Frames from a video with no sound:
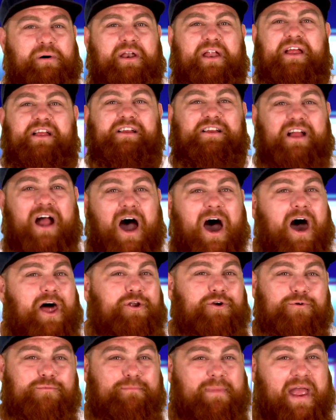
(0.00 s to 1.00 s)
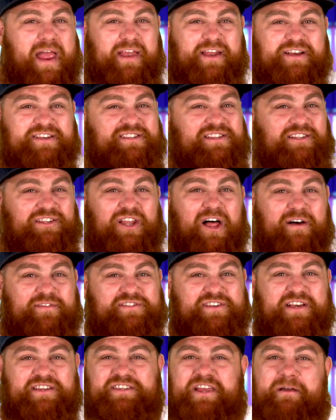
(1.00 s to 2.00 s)
but in God who made us,
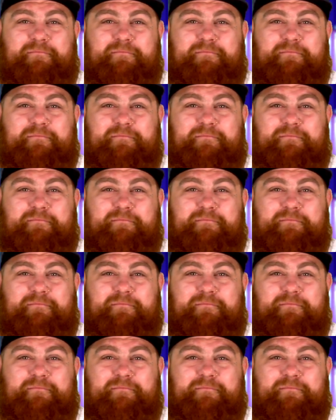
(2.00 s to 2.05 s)
loves us,